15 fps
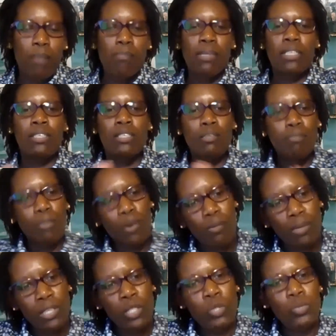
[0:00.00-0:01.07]
But
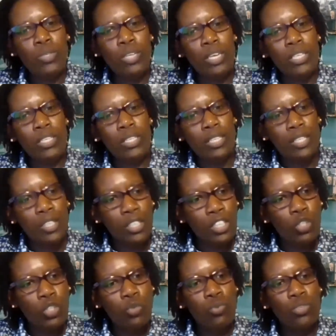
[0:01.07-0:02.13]
diploma student,
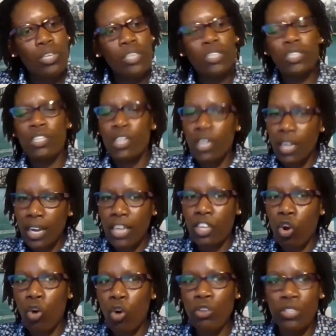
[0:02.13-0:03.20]
degree student,
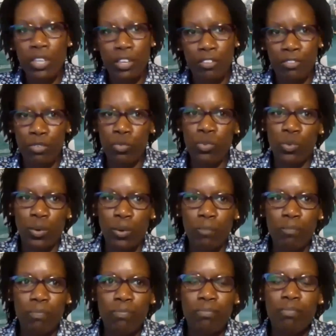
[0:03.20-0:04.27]
can cause a refusal.
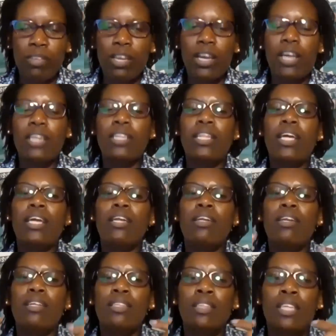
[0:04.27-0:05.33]
And
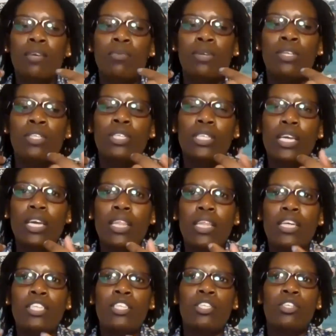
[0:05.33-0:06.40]
then they will say
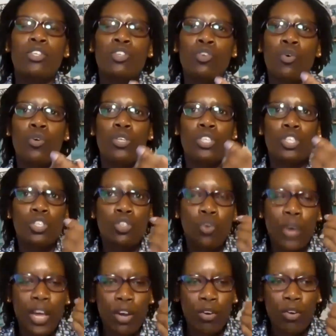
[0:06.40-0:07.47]
that your,
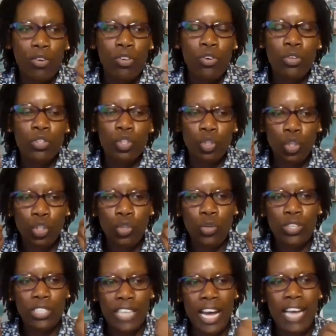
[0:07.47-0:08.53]
your, your
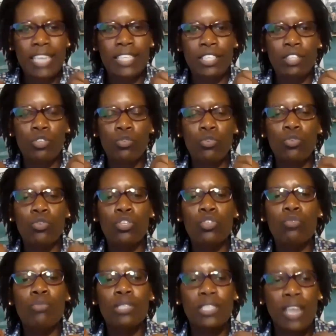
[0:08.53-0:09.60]
social ties, you know, you
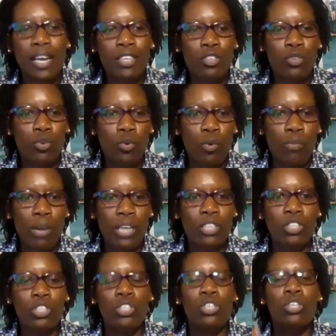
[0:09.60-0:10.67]
need to be tied to your home
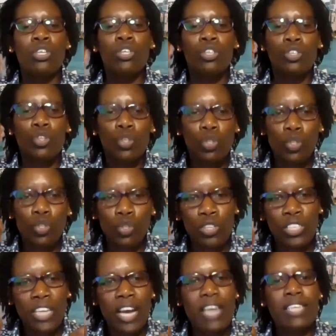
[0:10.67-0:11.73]
country. Your
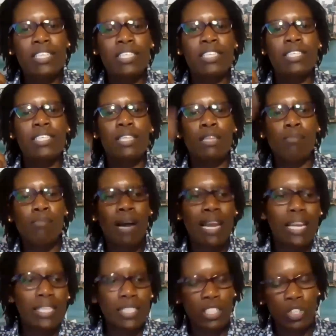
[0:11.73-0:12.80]
social ties, the
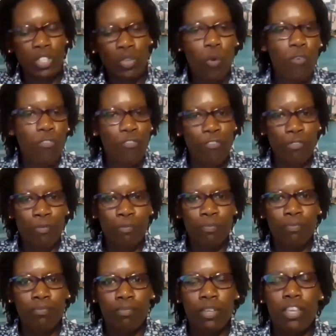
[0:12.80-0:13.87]
balance is off.
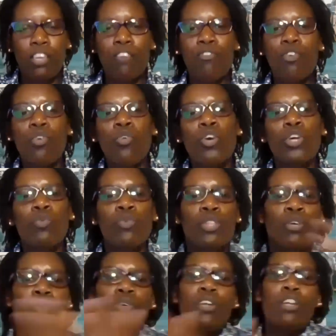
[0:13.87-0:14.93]
If you're going
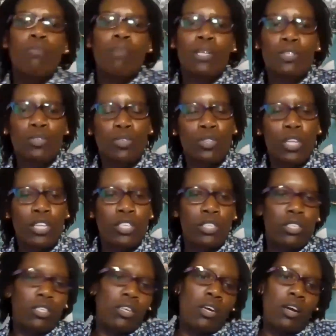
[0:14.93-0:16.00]
with the only person that
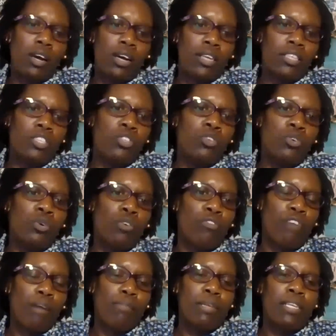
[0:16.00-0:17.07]
uh, is
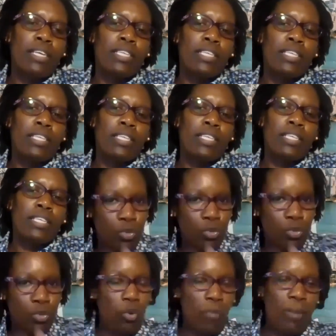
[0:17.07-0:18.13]
your family and tying you
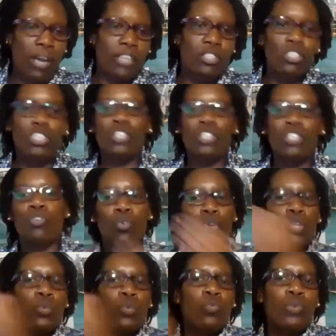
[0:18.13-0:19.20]
to your home country and you're
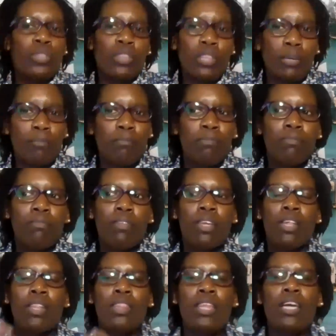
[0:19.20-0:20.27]
going with them,
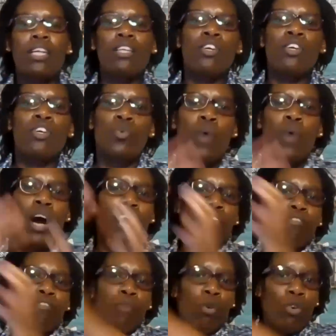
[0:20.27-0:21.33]
then you
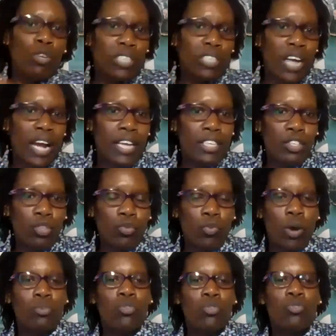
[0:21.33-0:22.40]
have more ties
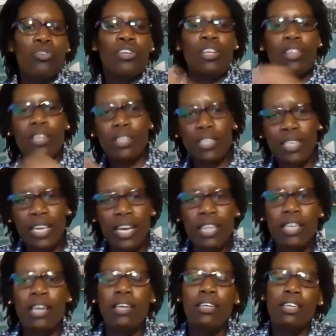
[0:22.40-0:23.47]
to Australia than in
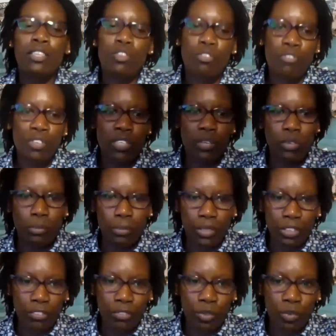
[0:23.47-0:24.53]
Kenya and your visa will
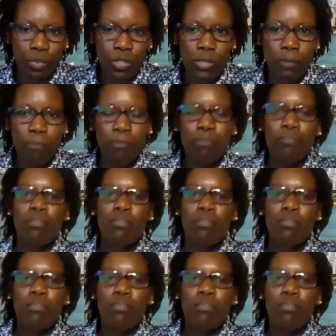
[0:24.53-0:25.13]
be refused.